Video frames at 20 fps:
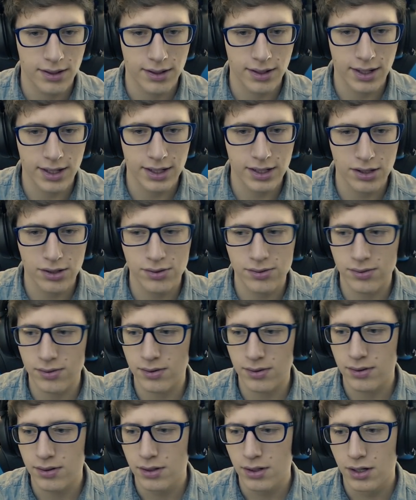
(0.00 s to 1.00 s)
I don't...
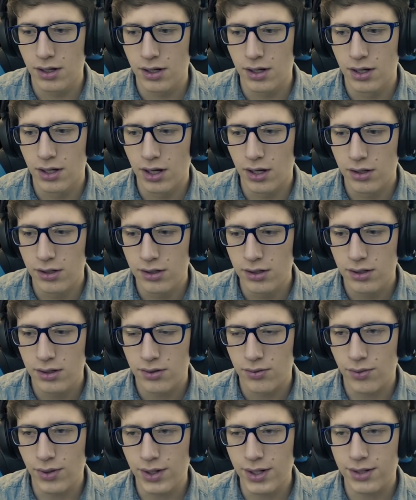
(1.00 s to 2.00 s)

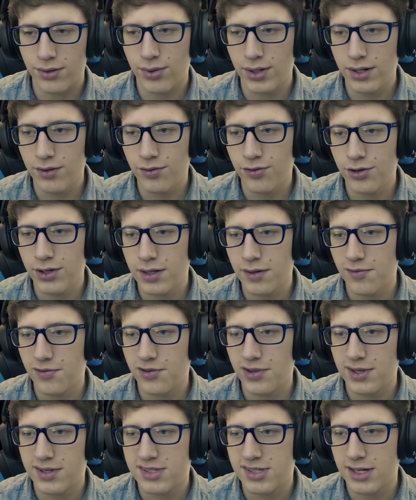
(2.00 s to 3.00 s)
What if we give
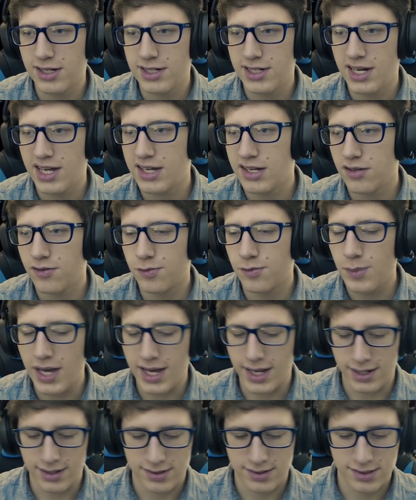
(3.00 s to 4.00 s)
the sun negative
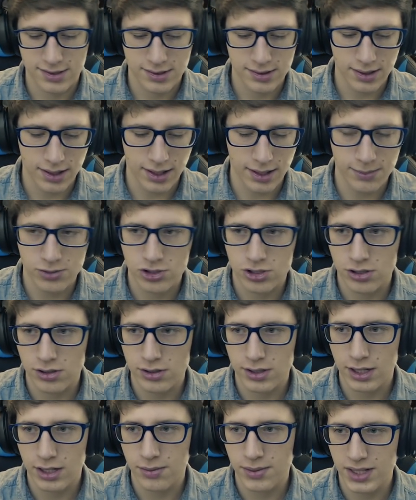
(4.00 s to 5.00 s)
mass? I'm sure
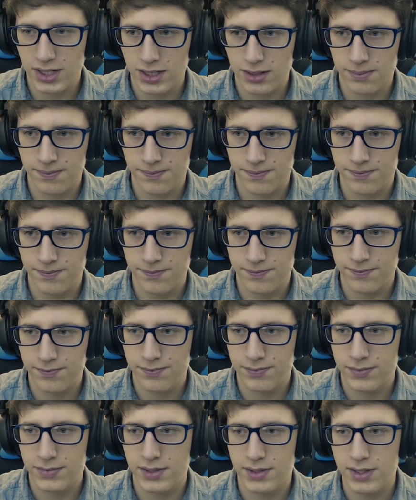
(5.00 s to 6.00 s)
that'll be
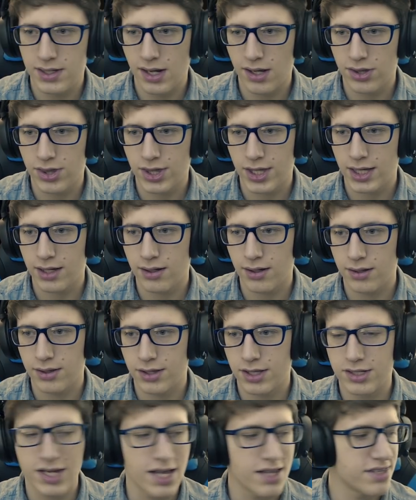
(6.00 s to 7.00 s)
nothing. The
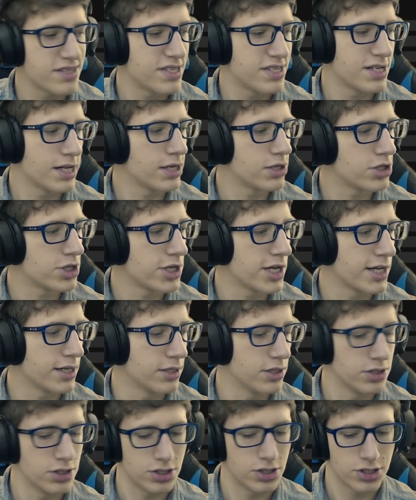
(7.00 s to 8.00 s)
density
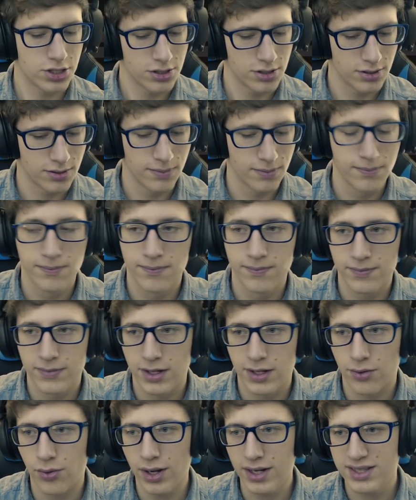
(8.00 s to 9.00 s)
changed.
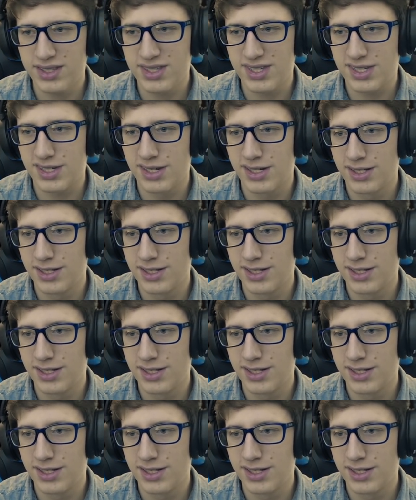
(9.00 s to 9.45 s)
What?